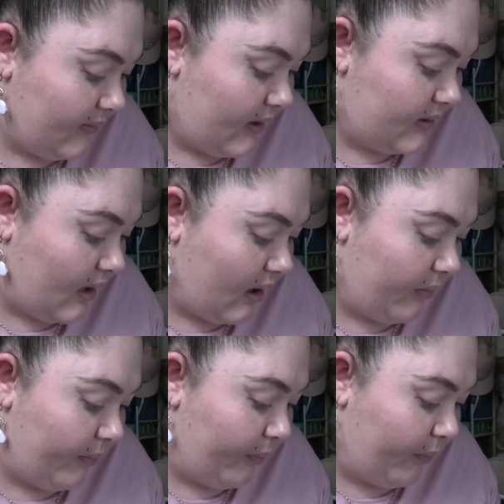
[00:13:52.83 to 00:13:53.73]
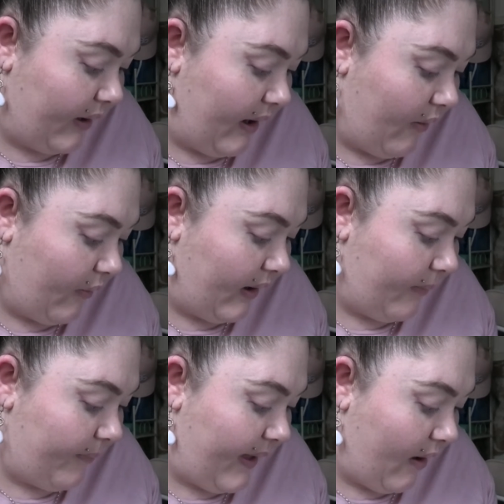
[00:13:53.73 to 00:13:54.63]
a dark brown
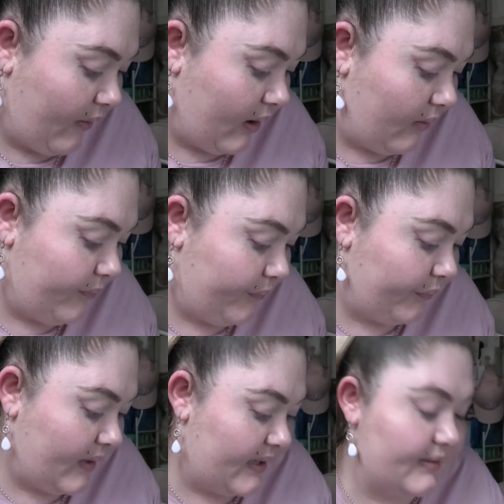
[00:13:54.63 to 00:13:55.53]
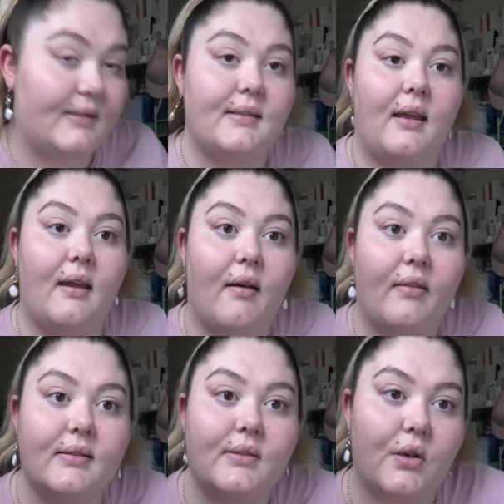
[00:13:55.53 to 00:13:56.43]
powder and see how
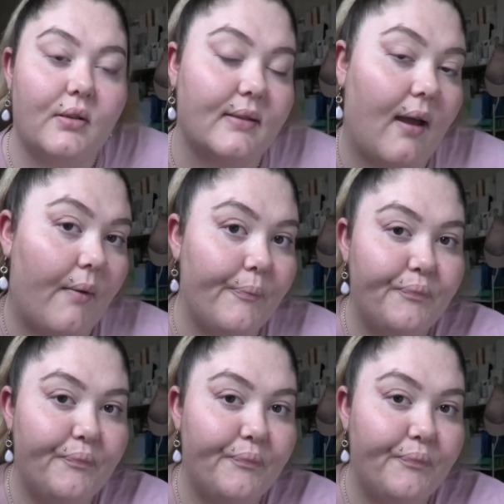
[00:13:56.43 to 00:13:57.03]
this turns out.